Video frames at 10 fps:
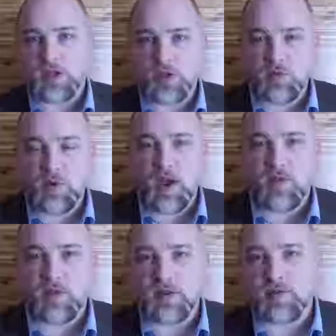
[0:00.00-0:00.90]
assume you
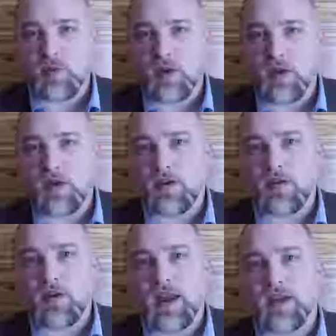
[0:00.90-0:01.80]
have at this point in
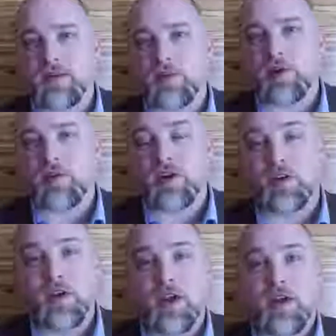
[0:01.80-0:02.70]
your academic career,